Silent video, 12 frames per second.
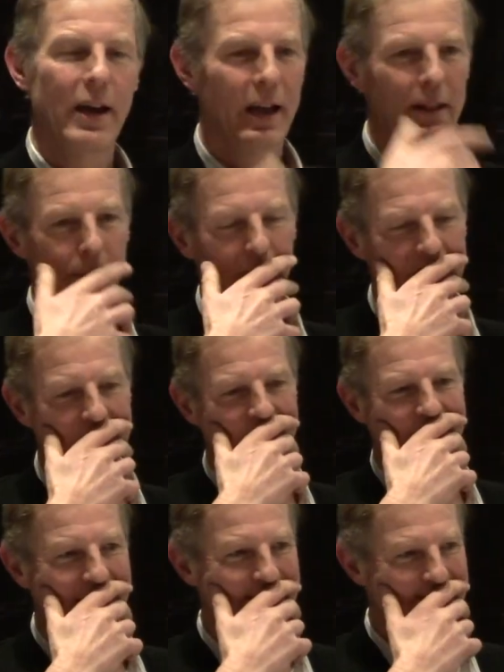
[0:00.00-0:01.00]
And the person will
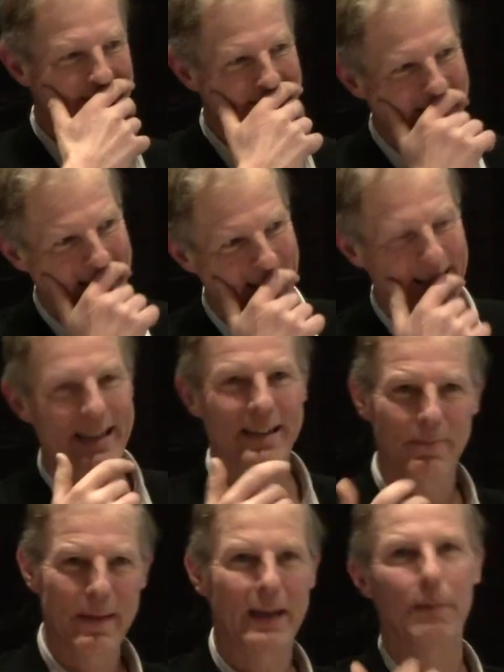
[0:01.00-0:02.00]
say, oh, well, I need
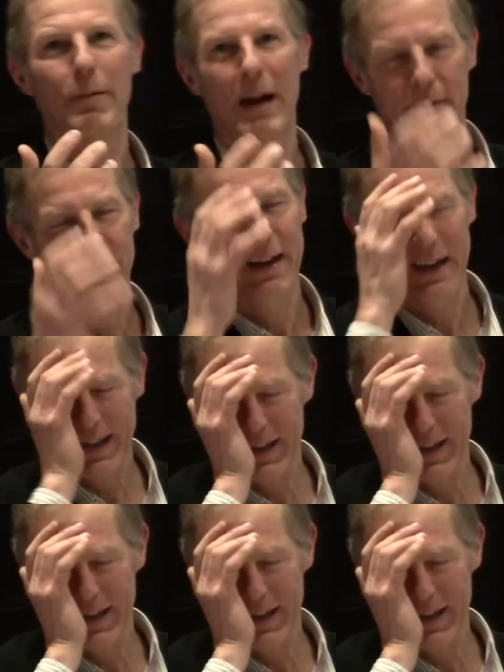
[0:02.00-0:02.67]
to make a profit, at